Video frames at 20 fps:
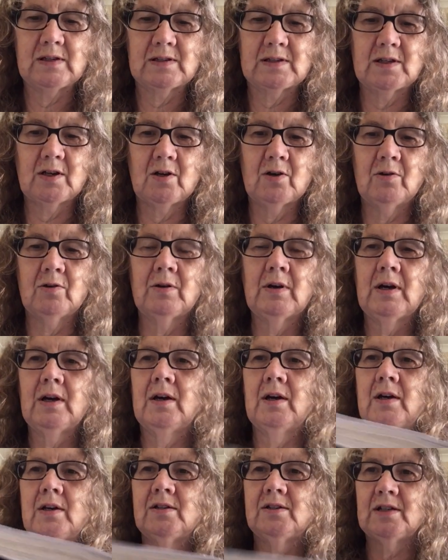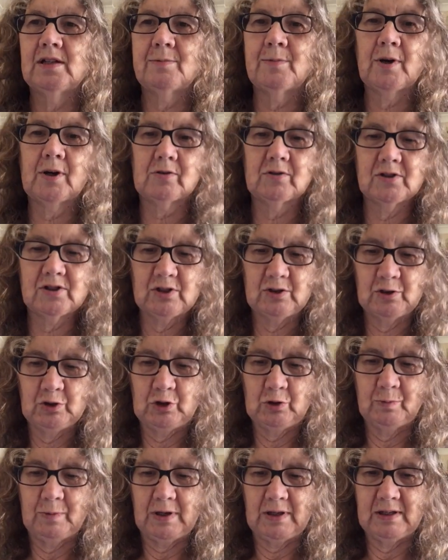So Death by Cross Stitch
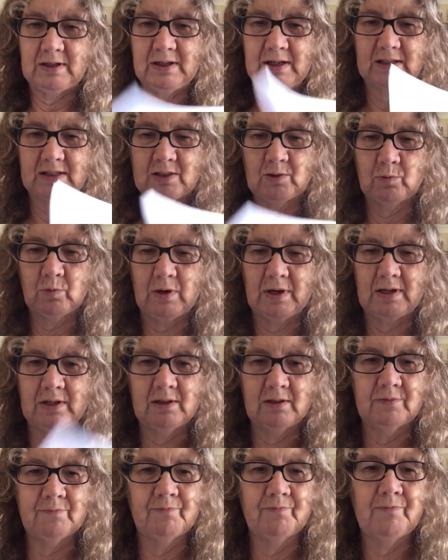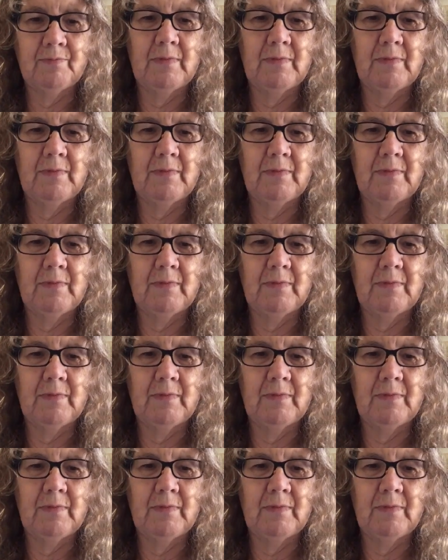will be the next one.